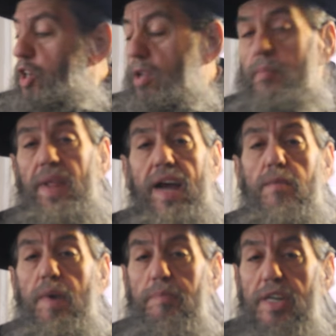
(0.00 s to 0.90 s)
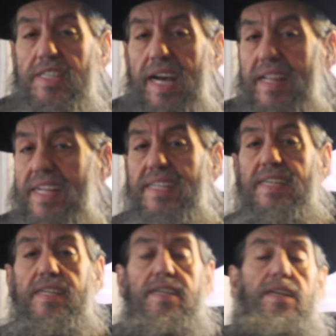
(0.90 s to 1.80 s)
Shalom Aleichem, Rabbi. This
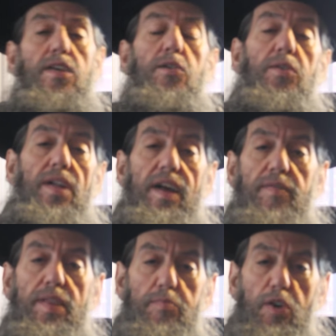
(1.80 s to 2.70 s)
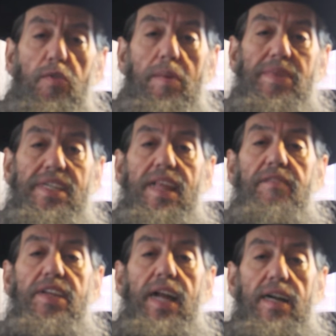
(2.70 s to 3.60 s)
is Yehuda Levin. The program is
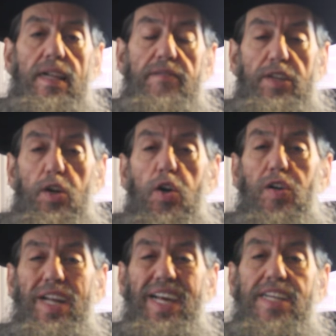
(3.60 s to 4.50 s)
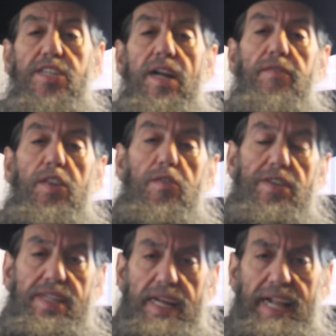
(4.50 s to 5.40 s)
11 at 11, heard each and every
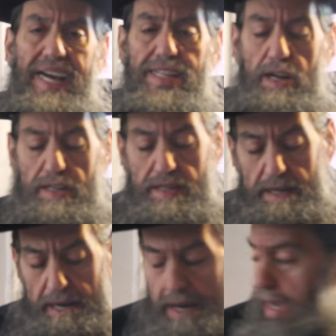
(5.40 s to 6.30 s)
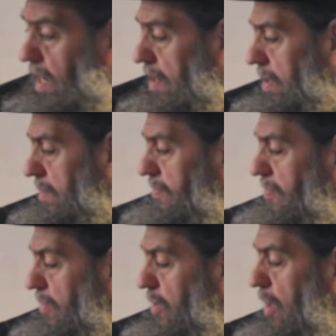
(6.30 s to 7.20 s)
Thursday night on
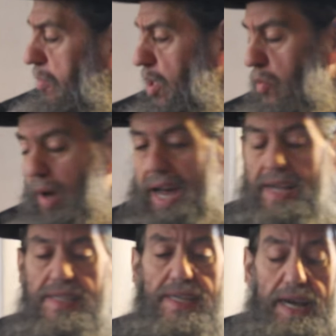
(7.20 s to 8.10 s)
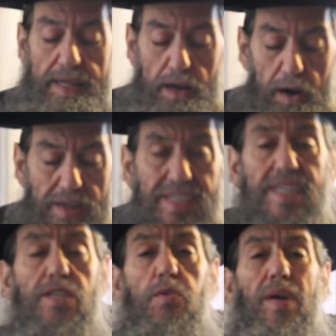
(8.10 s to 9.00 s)
WSNR
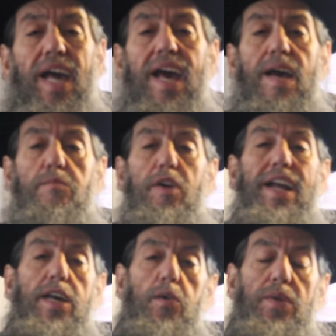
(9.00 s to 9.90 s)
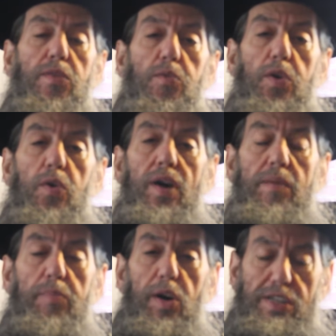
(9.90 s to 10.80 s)
620 AM radio in New York
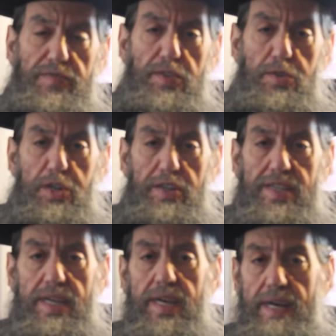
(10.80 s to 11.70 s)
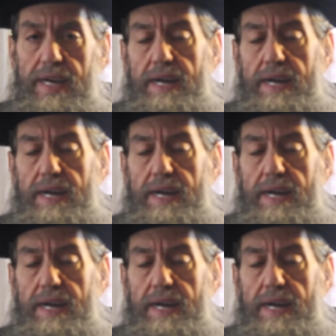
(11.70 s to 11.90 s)
and parts of New Jersey.